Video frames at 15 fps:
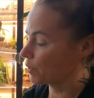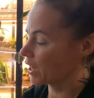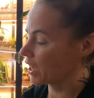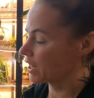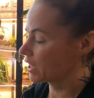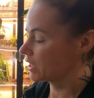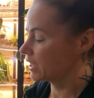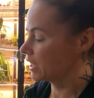We got
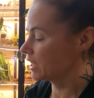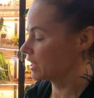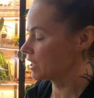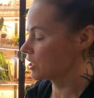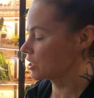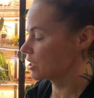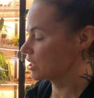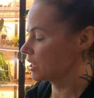to clean the
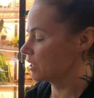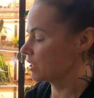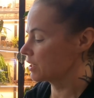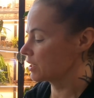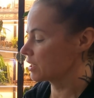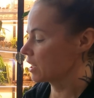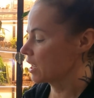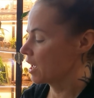
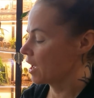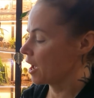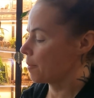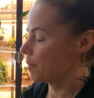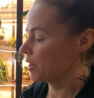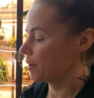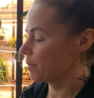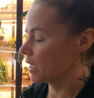shears. I'm
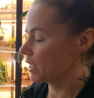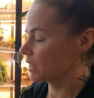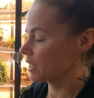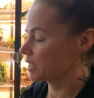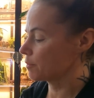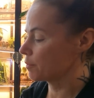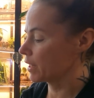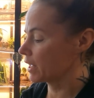going to make
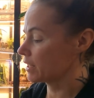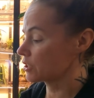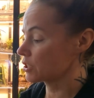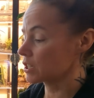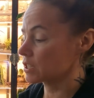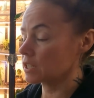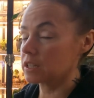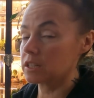these plants
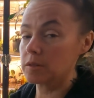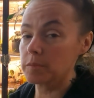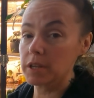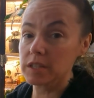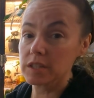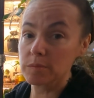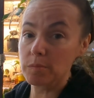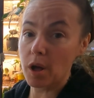just a little
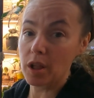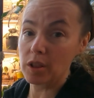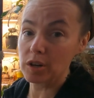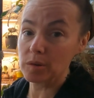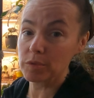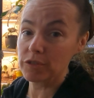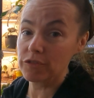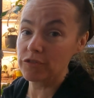bit
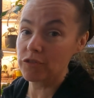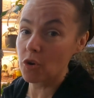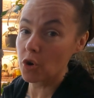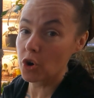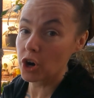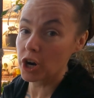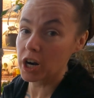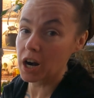smaller
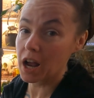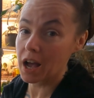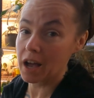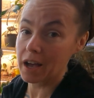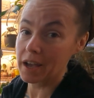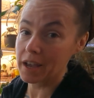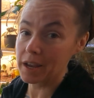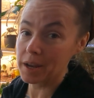before
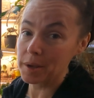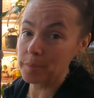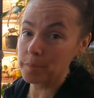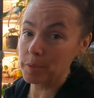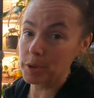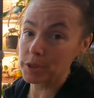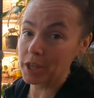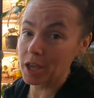I
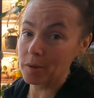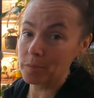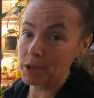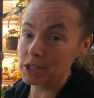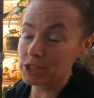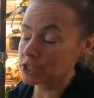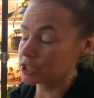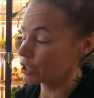put them
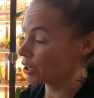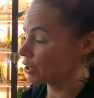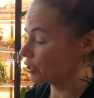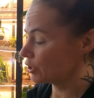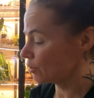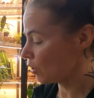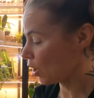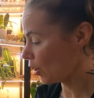into their
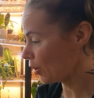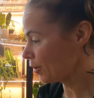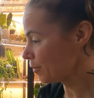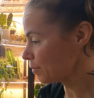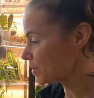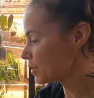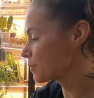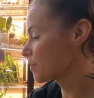new
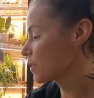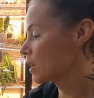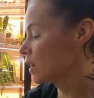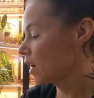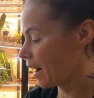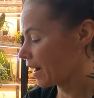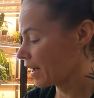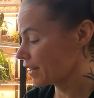homes.
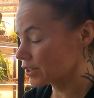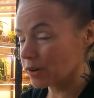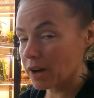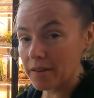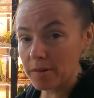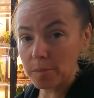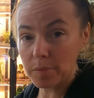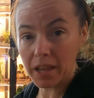I also
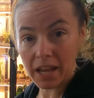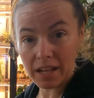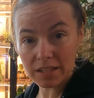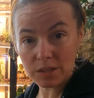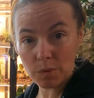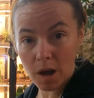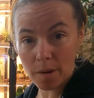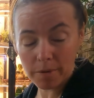have a plant
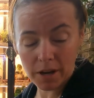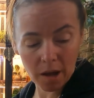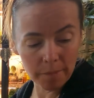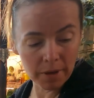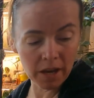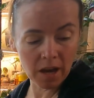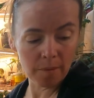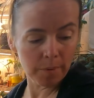swap
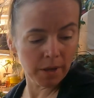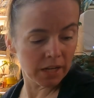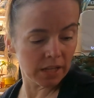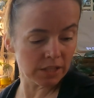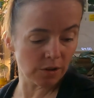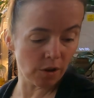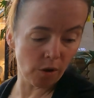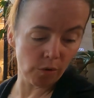coming up, and
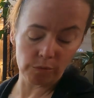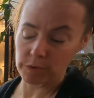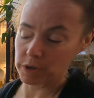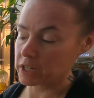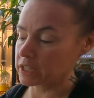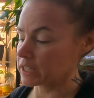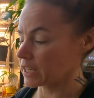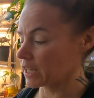it's a
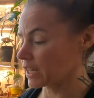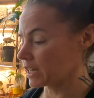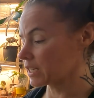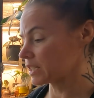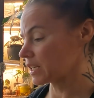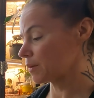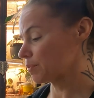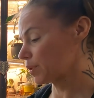really
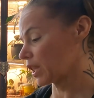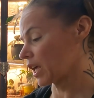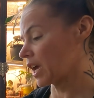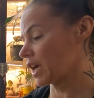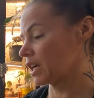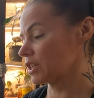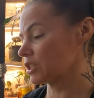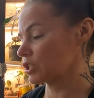easy
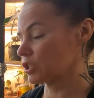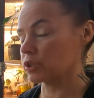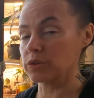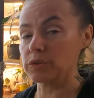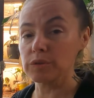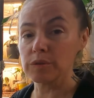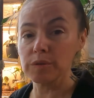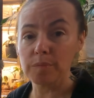plant
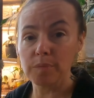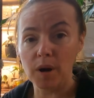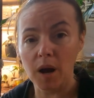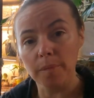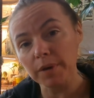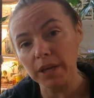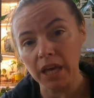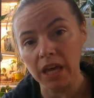to
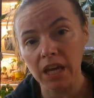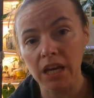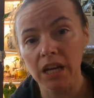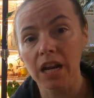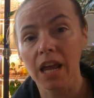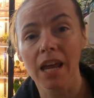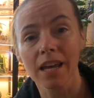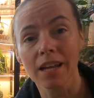
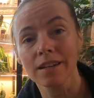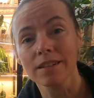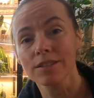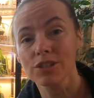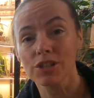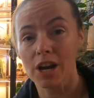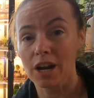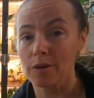propagate and
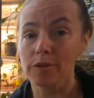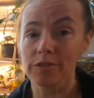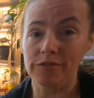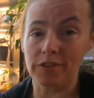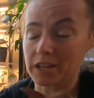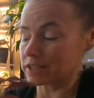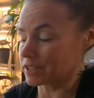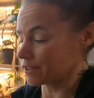share with
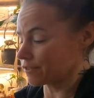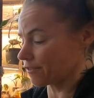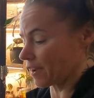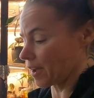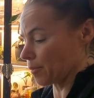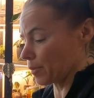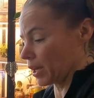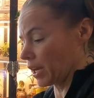friends and
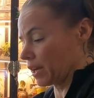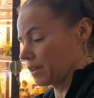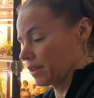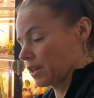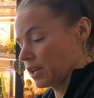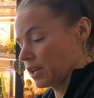family.